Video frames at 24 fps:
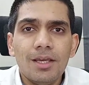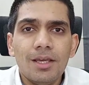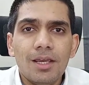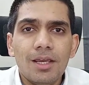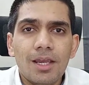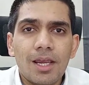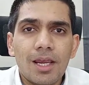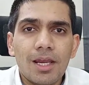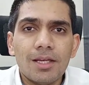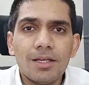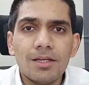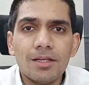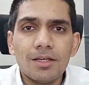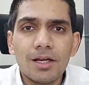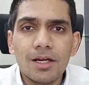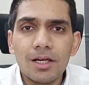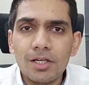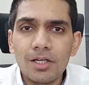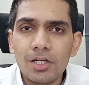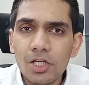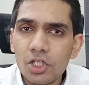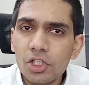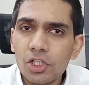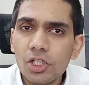in
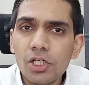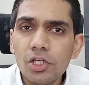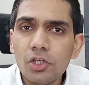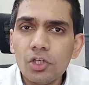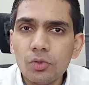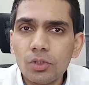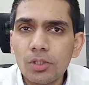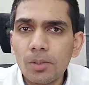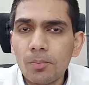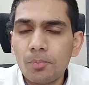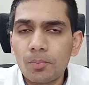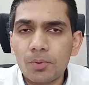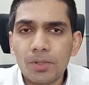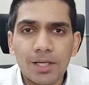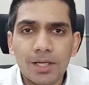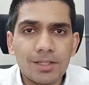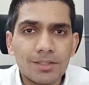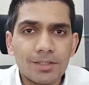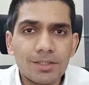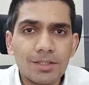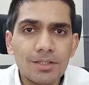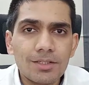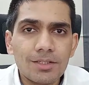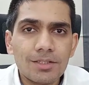addition to the
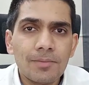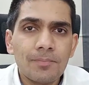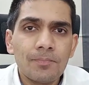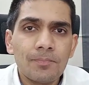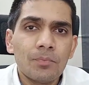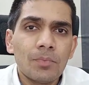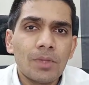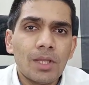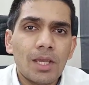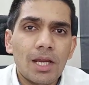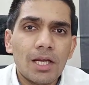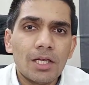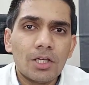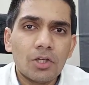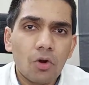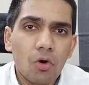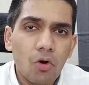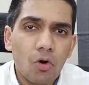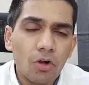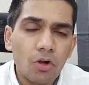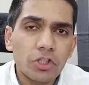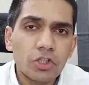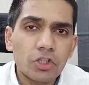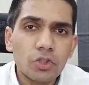prices, it
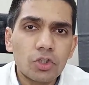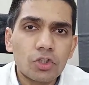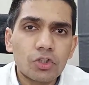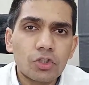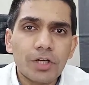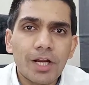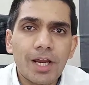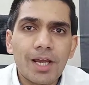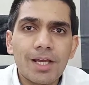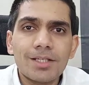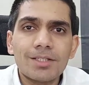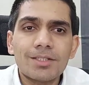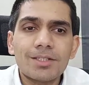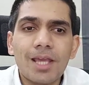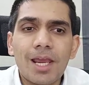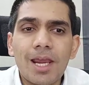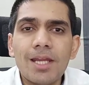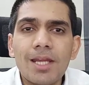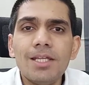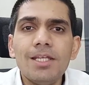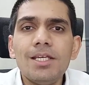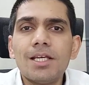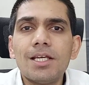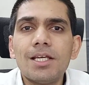also tracks
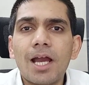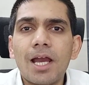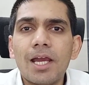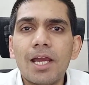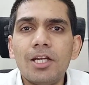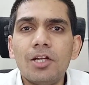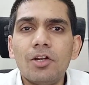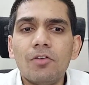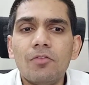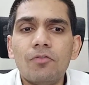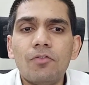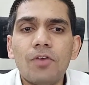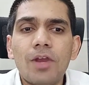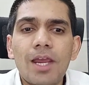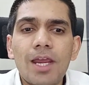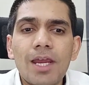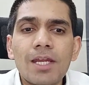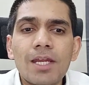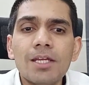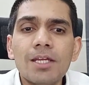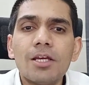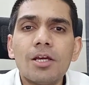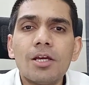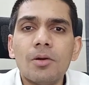any kind of
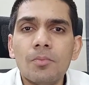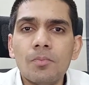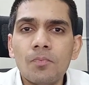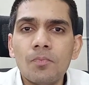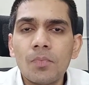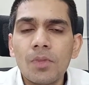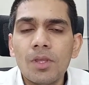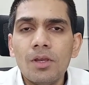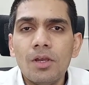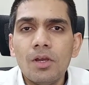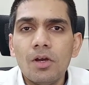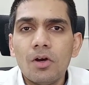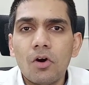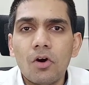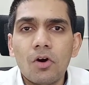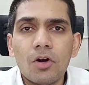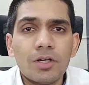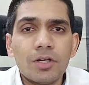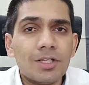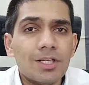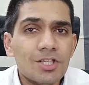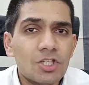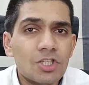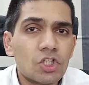income or
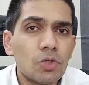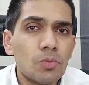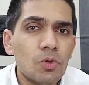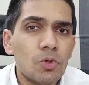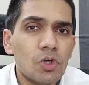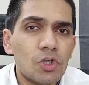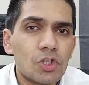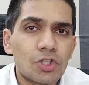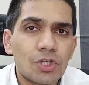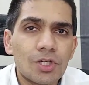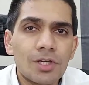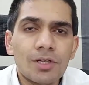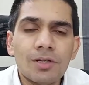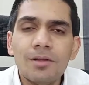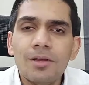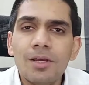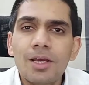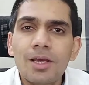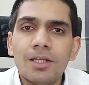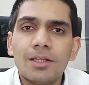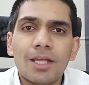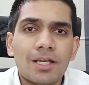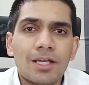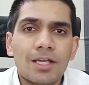distribution
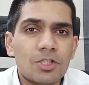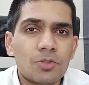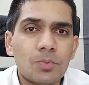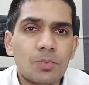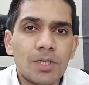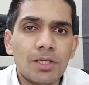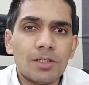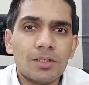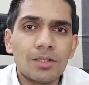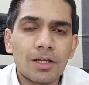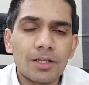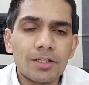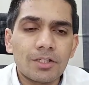that is being done.